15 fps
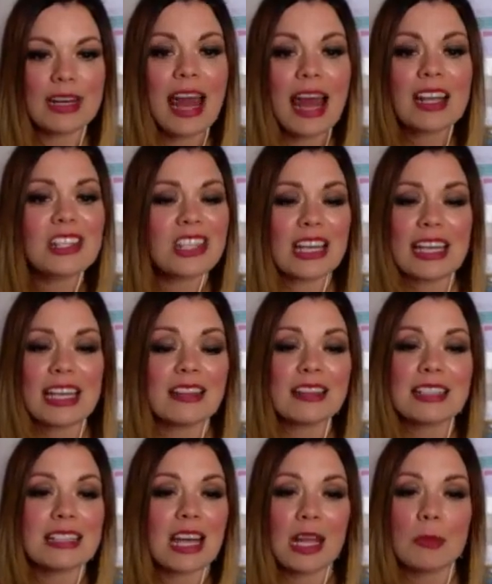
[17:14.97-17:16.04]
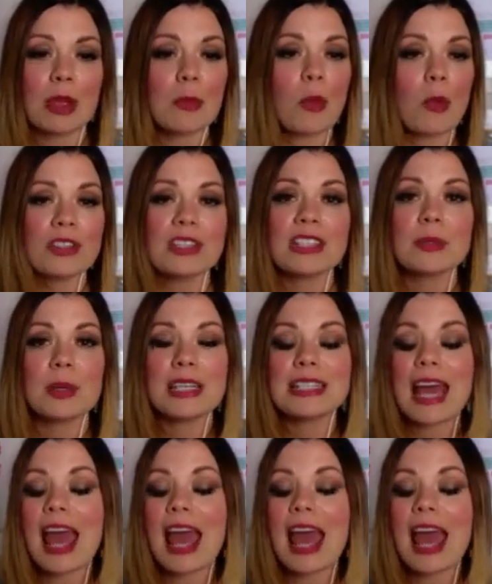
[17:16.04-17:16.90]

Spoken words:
And actually, at the time, I wanted to speak